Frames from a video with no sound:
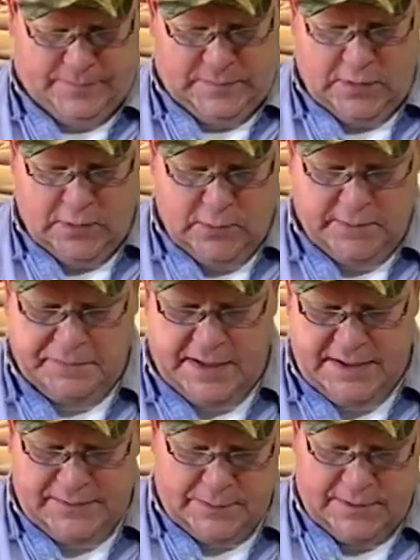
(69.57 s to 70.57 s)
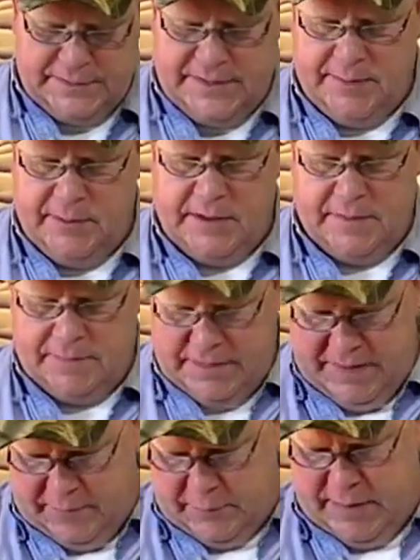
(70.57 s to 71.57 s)
them. You go into a fly store and say, "I'm
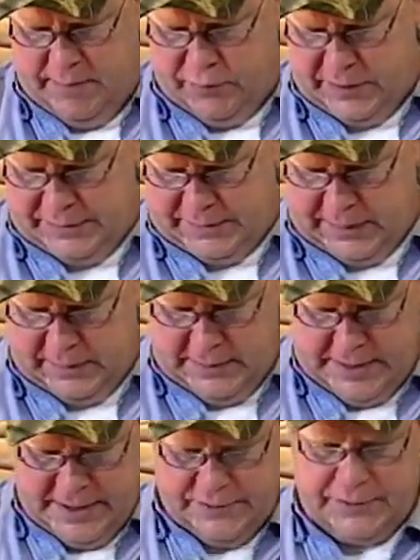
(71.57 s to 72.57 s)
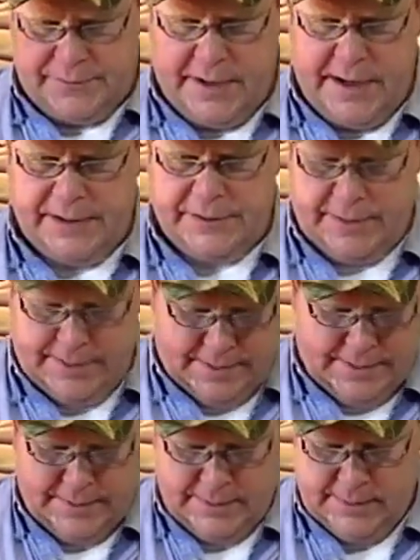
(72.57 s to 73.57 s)
looking for an evil green prince," they're going to look at you strange.
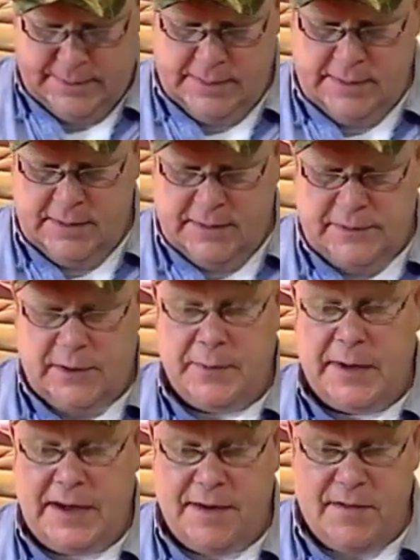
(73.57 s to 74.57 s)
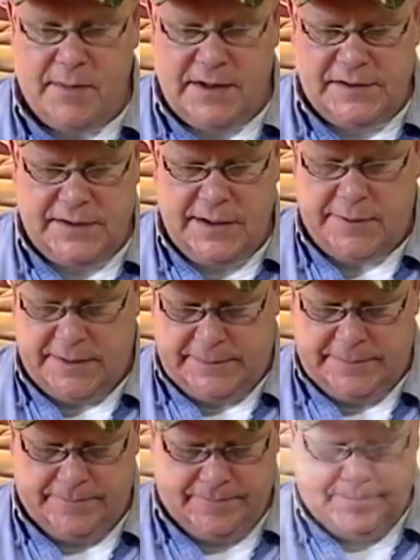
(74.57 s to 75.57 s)
So I'm going to give you my
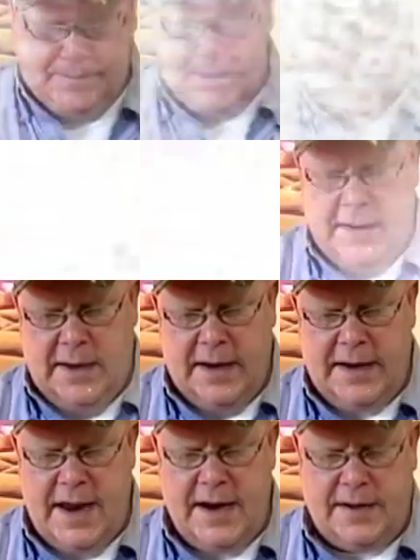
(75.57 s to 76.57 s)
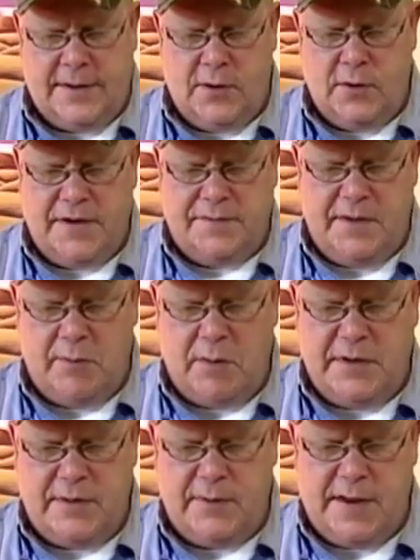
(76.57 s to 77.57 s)
secrets. Again, no different than
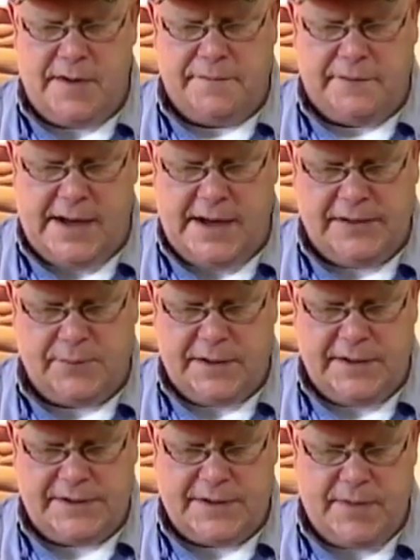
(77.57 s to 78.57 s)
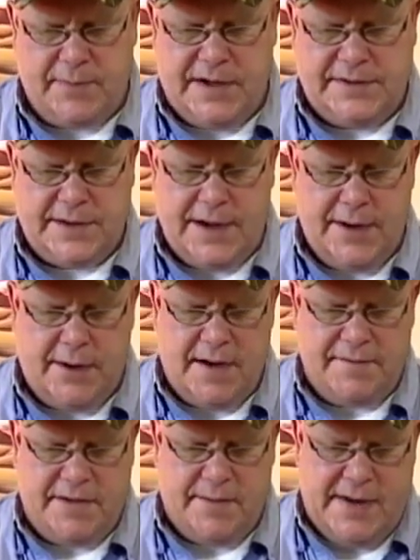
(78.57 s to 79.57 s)
what we did with other flies. We're going to start by tying
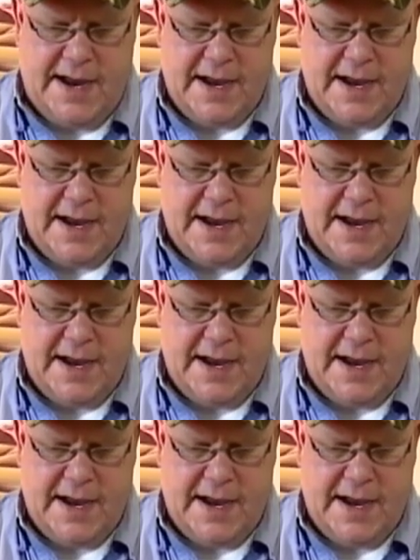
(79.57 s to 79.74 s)
off at the